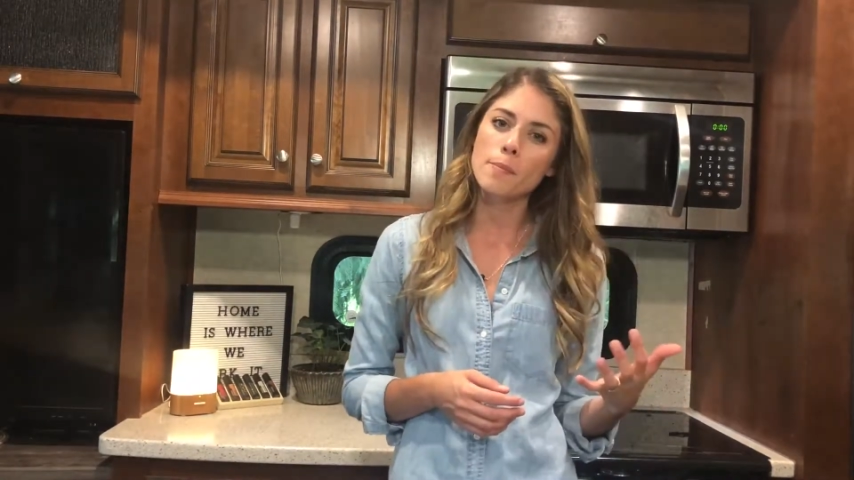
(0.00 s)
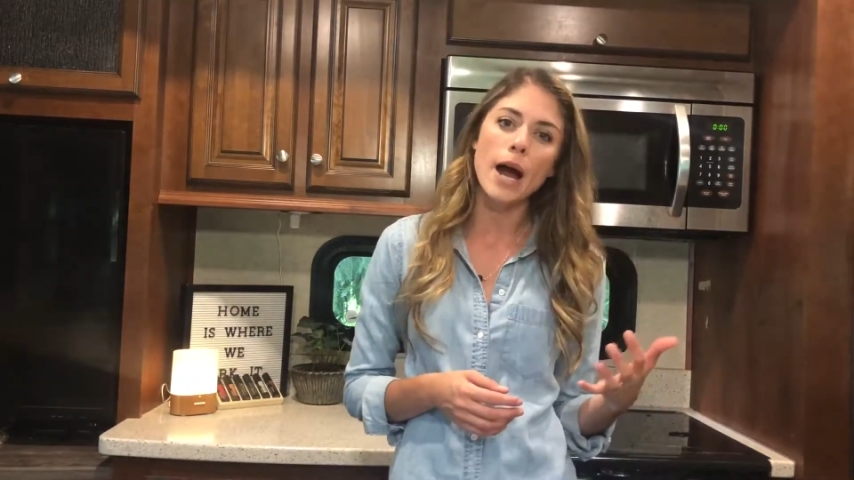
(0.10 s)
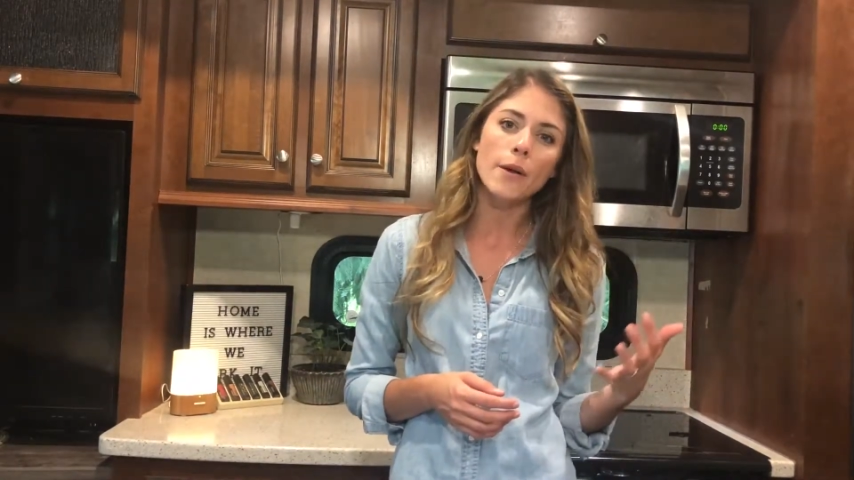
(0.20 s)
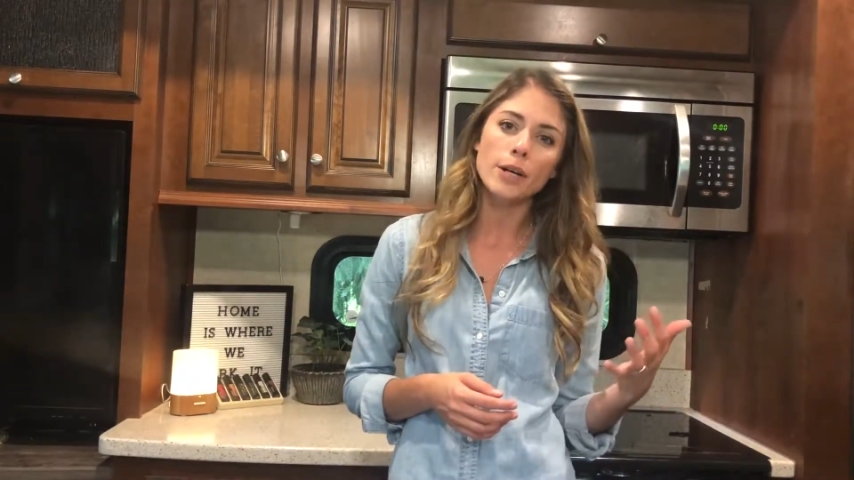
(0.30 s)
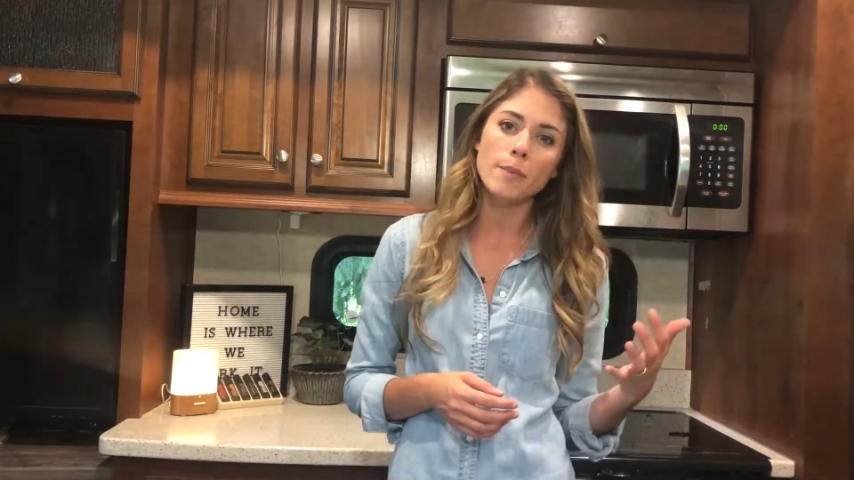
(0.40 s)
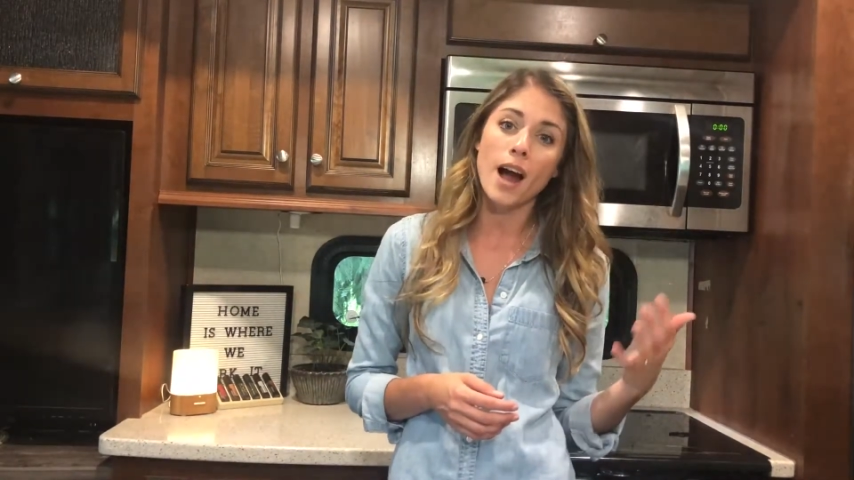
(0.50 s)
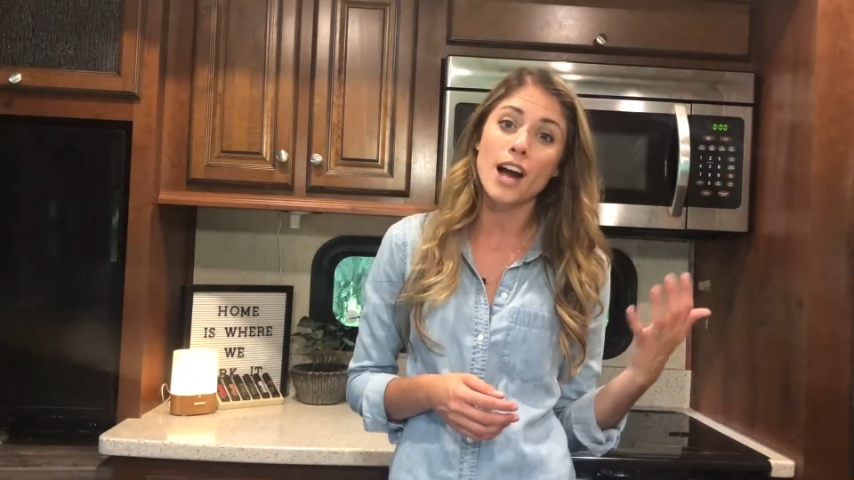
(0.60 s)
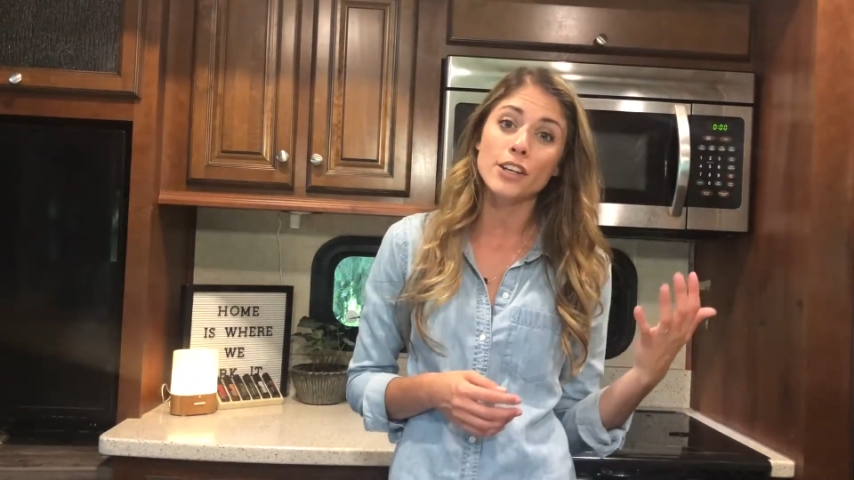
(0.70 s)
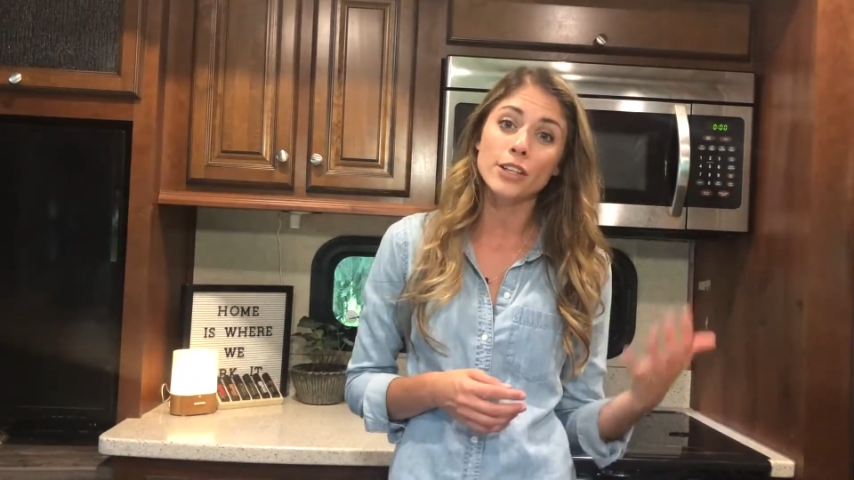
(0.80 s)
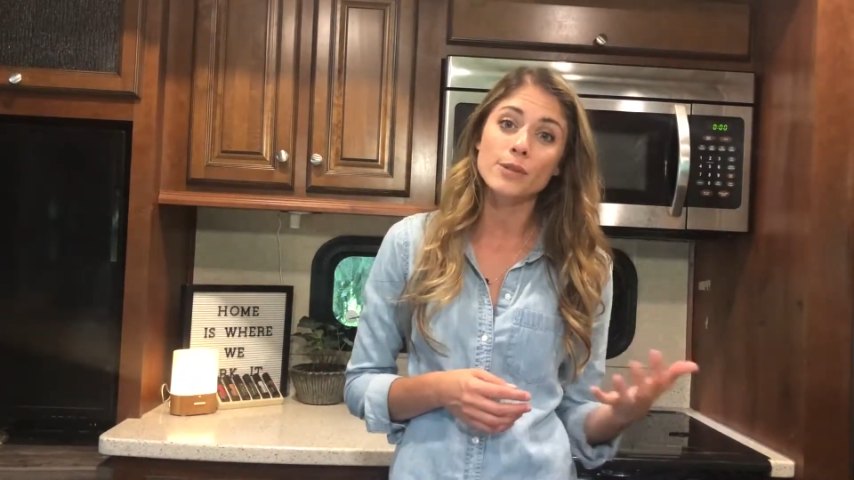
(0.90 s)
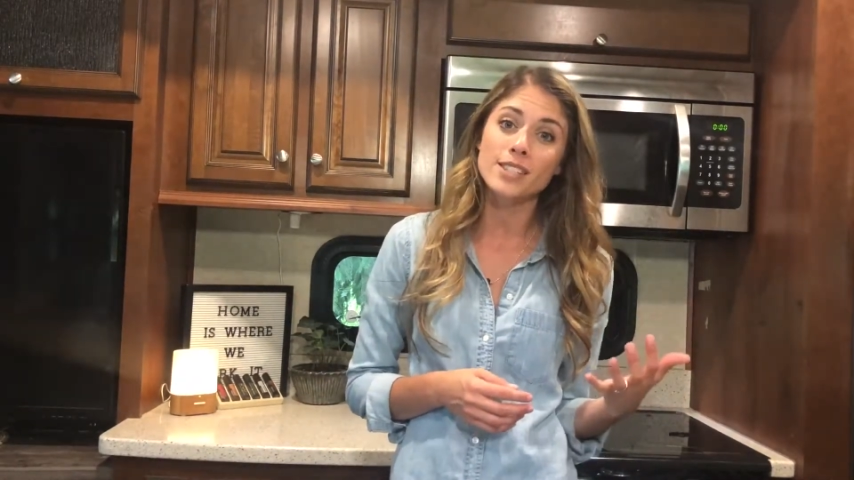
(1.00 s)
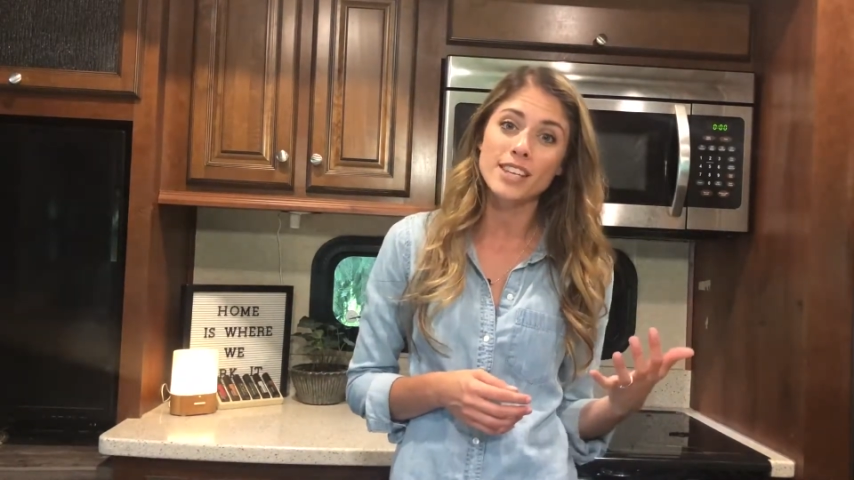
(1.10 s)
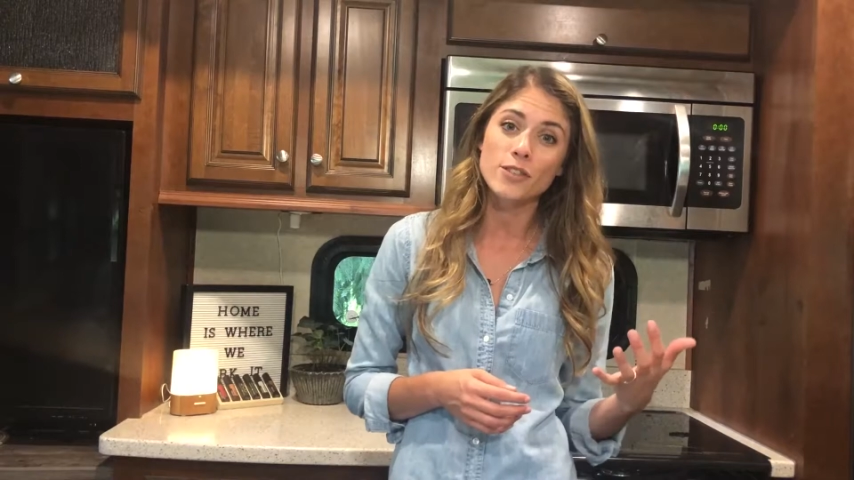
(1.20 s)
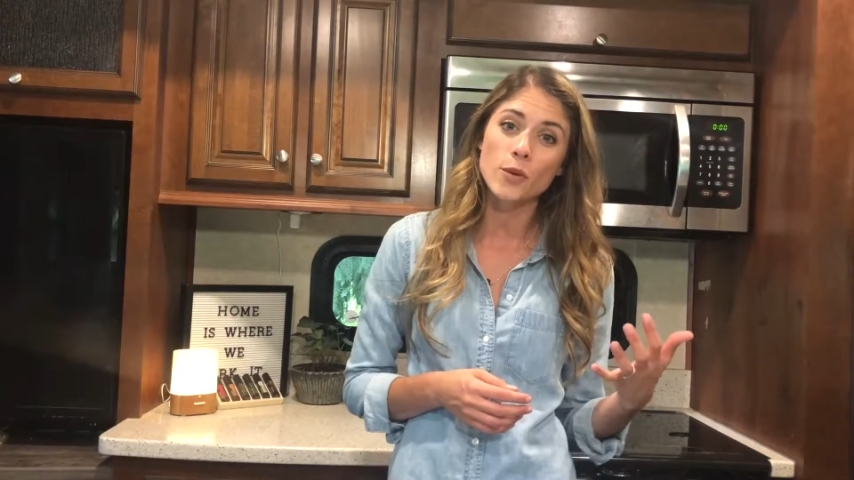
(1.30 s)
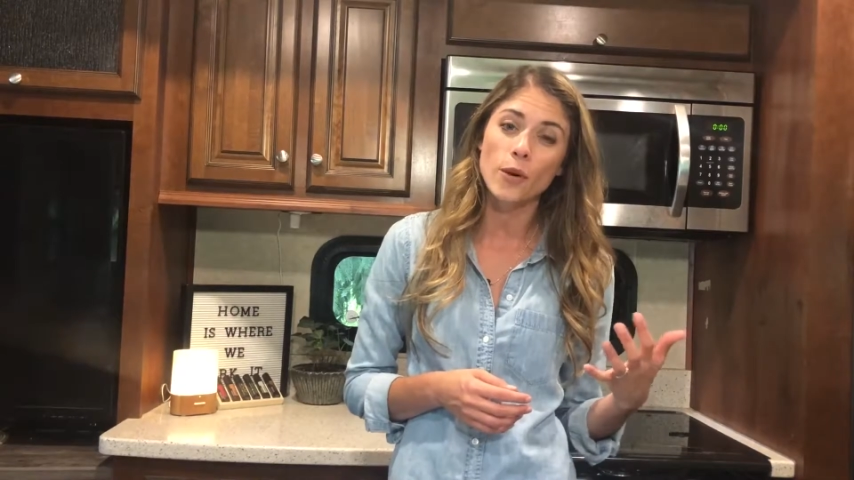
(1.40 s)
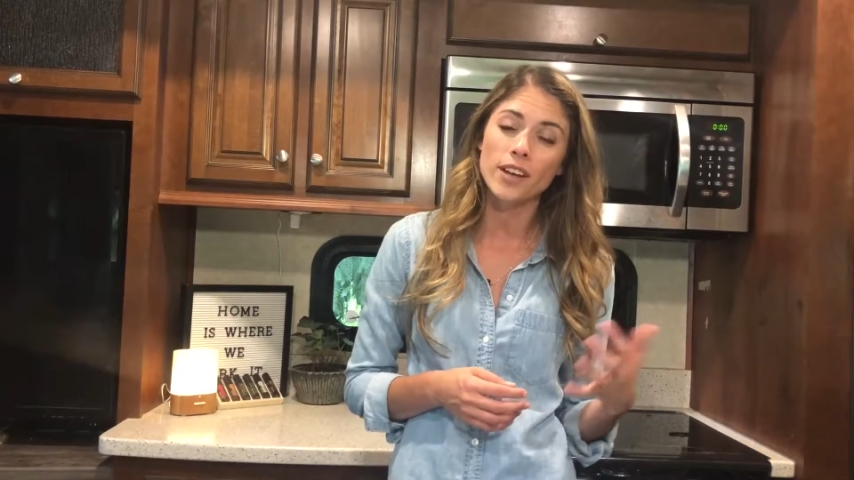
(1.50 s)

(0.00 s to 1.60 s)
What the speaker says: empowered about how to use essential